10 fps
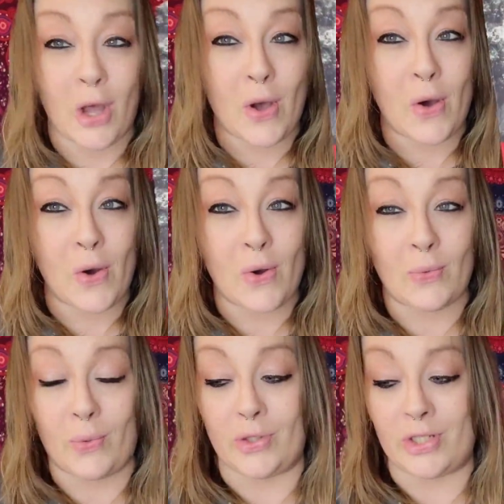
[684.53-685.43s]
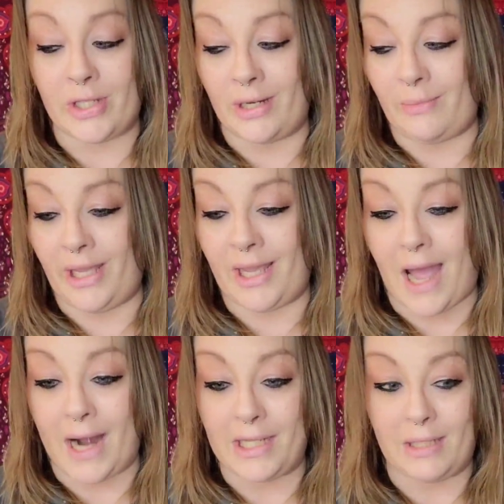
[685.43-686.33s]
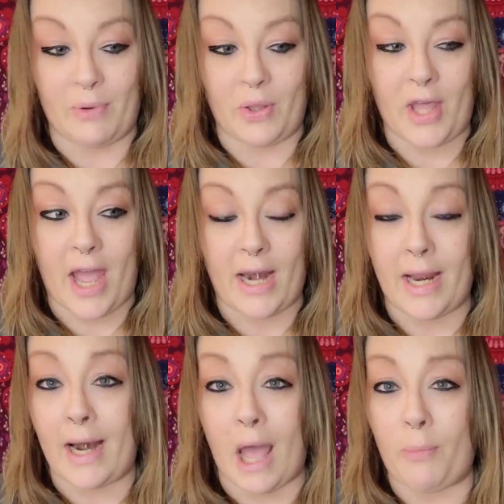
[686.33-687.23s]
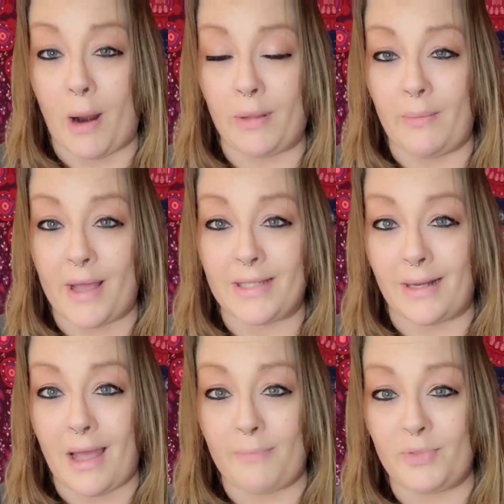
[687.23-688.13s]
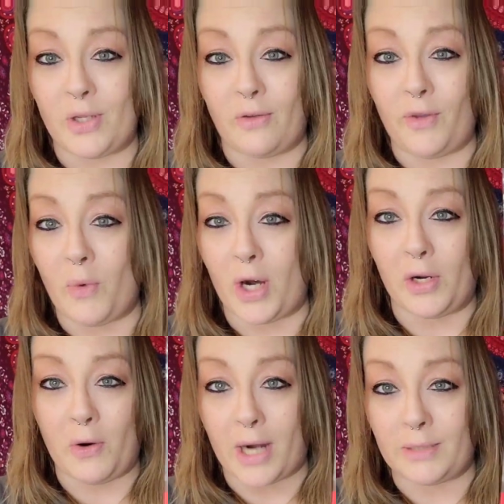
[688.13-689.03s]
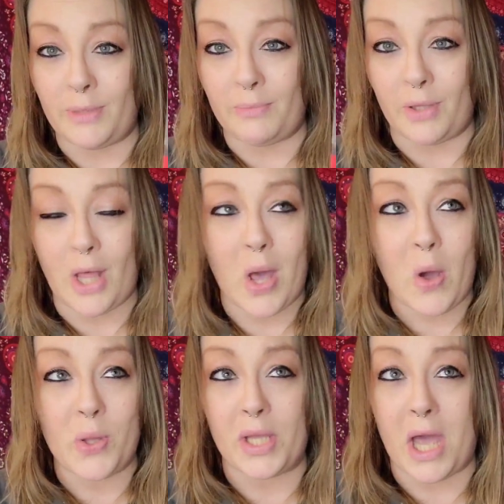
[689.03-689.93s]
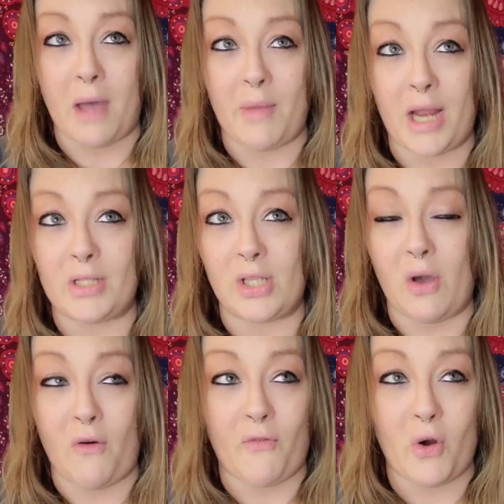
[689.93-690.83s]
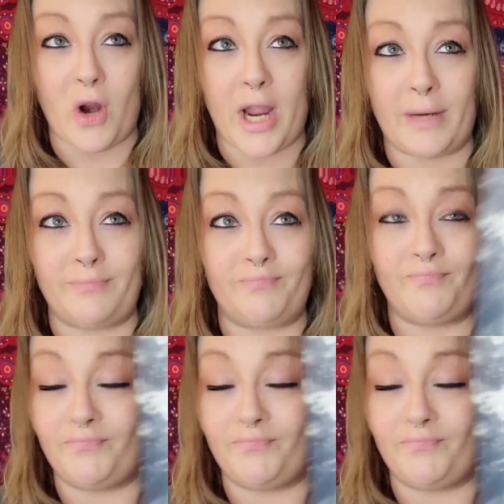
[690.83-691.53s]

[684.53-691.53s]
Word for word: So we're just going to be honest about that, and I'll probably mess it up. So if you want to correct me below in the comments, go for it.